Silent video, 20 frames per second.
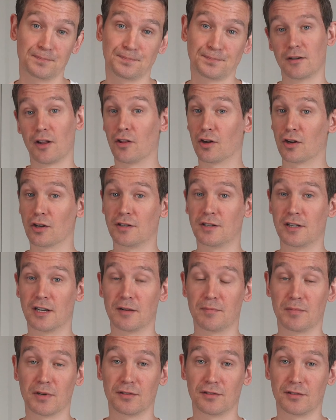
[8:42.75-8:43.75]
Another good
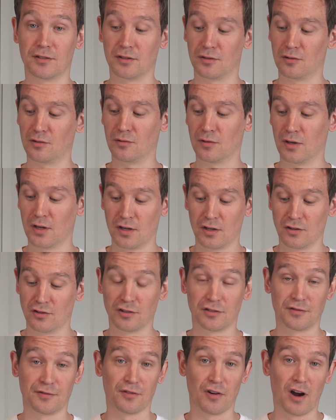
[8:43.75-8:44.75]
tip is to
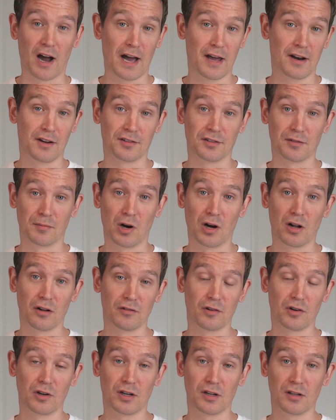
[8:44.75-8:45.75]
just fry it in some olive
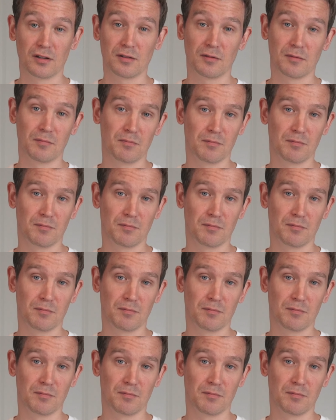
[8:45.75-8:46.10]
oil.